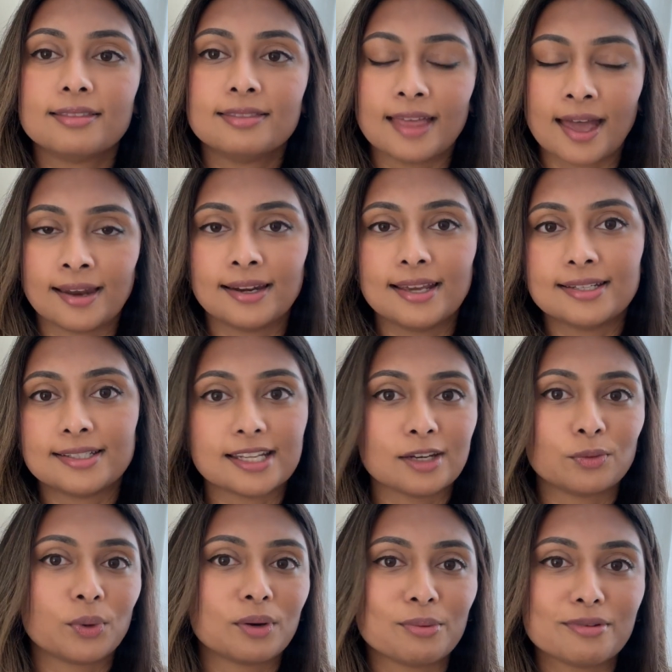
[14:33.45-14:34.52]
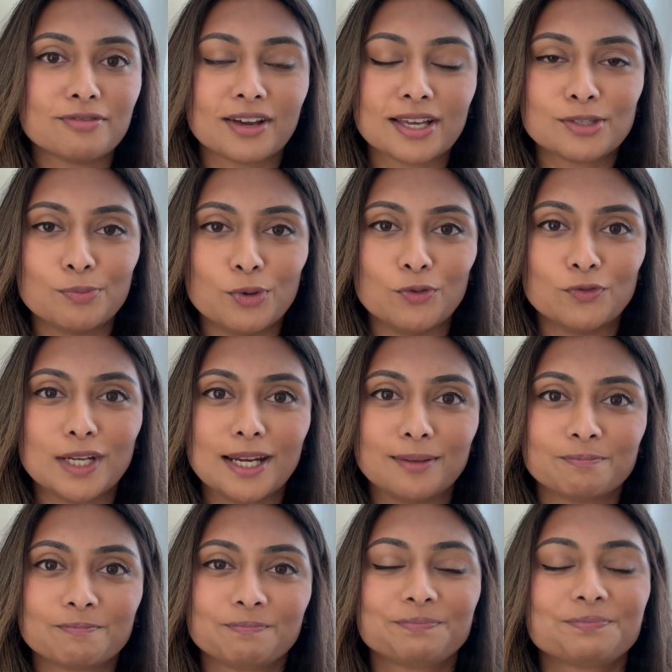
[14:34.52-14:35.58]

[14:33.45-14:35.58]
than it did when we first moved in.